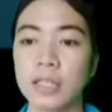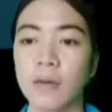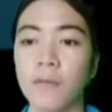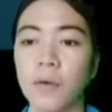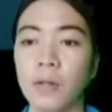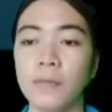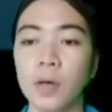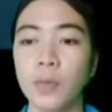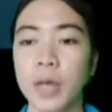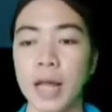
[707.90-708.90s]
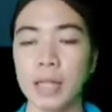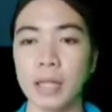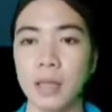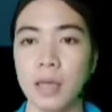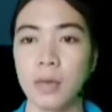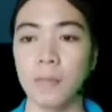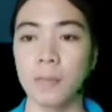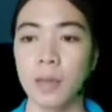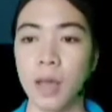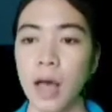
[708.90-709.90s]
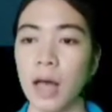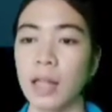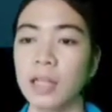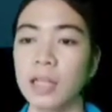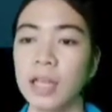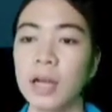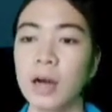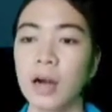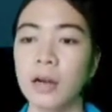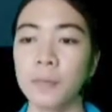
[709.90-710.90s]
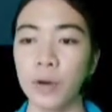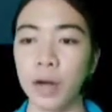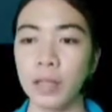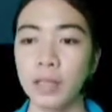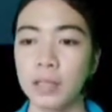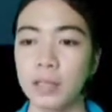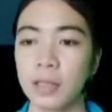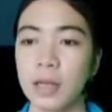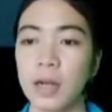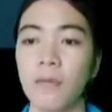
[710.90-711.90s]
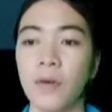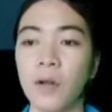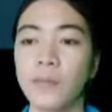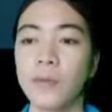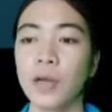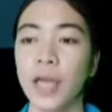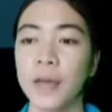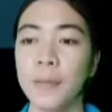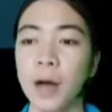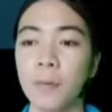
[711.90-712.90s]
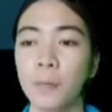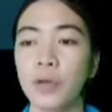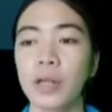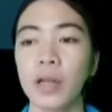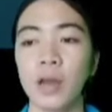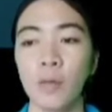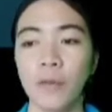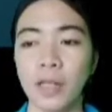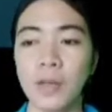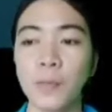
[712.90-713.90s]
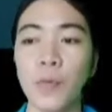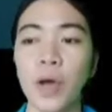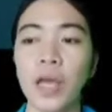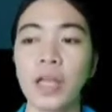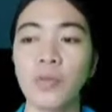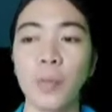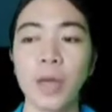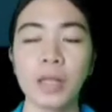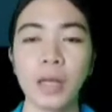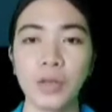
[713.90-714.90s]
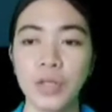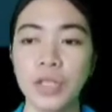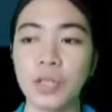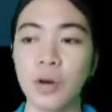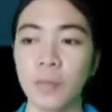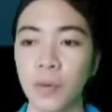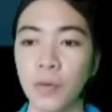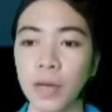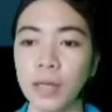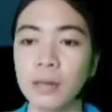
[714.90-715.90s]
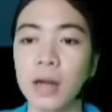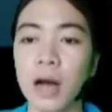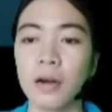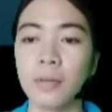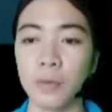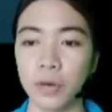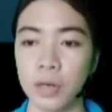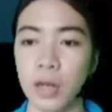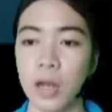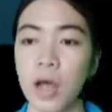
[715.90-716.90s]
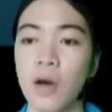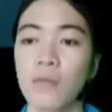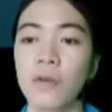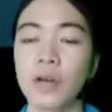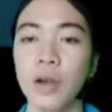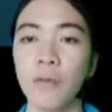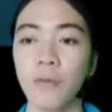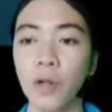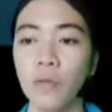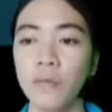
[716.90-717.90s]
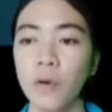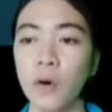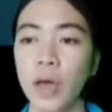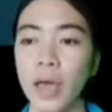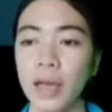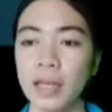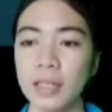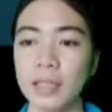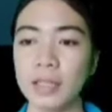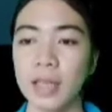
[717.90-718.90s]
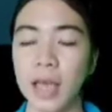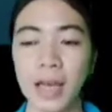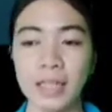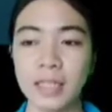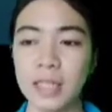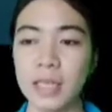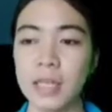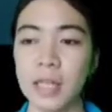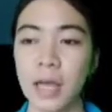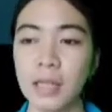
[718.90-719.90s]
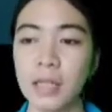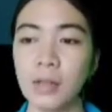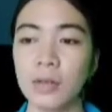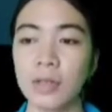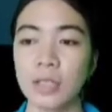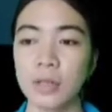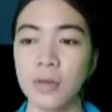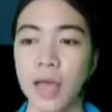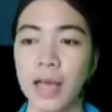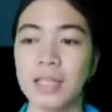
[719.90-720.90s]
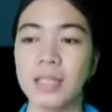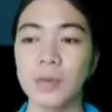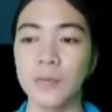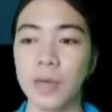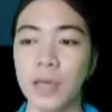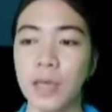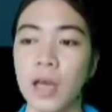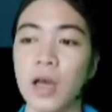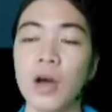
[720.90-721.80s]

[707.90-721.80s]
is the Volvo Reality. A leading car brand, Volvo came up with an innovative way to make the use of Google Cardboard. For their Volvo XC90 luxury SUV,